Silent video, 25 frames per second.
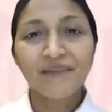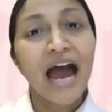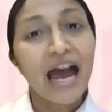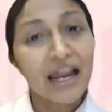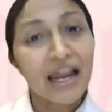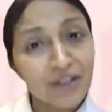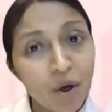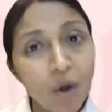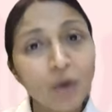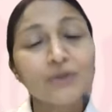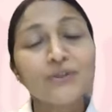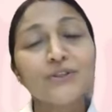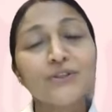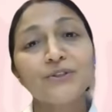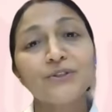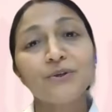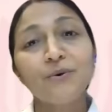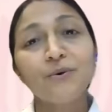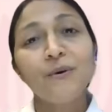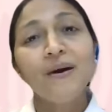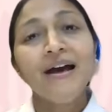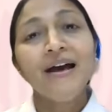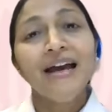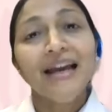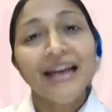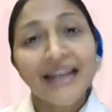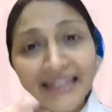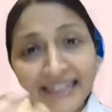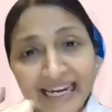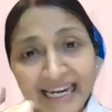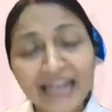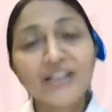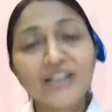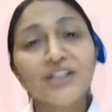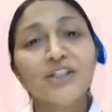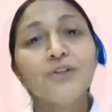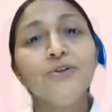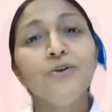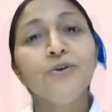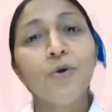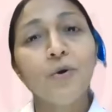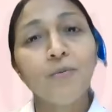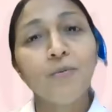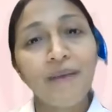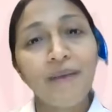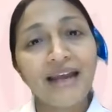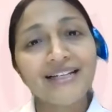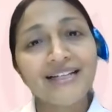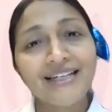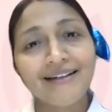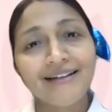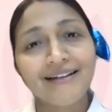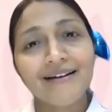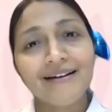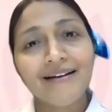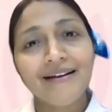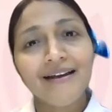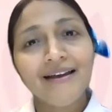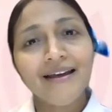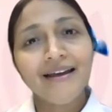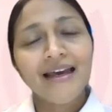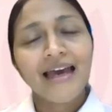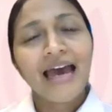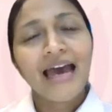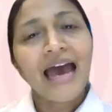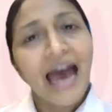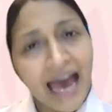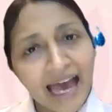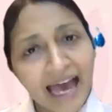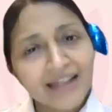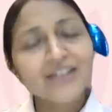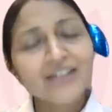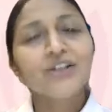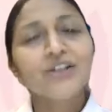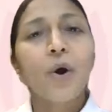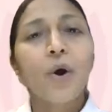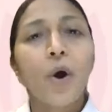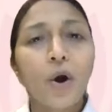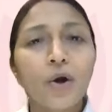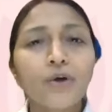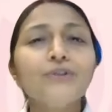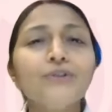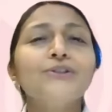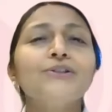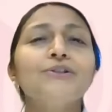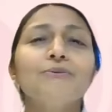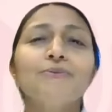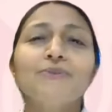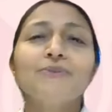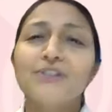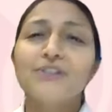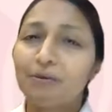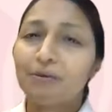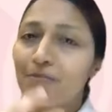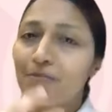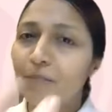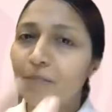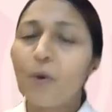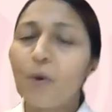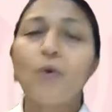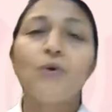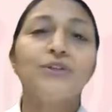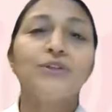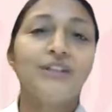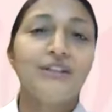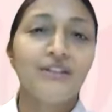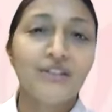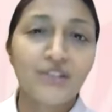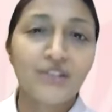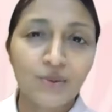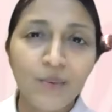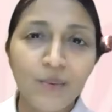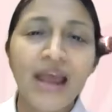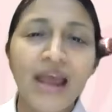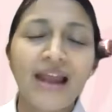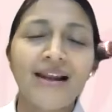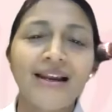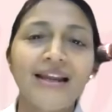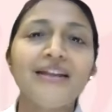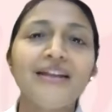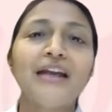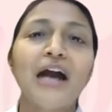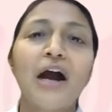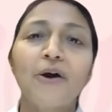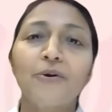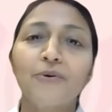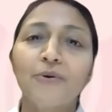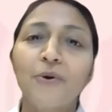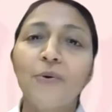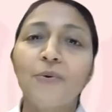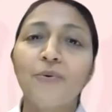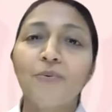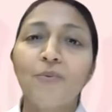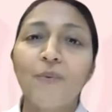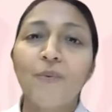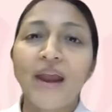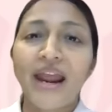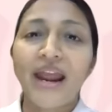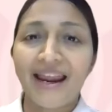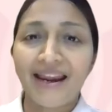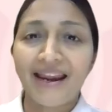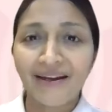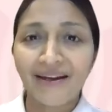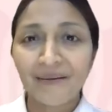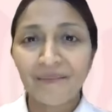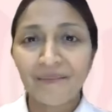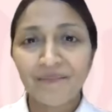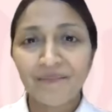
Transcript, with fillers: and also get to know better and also support as well in our own way.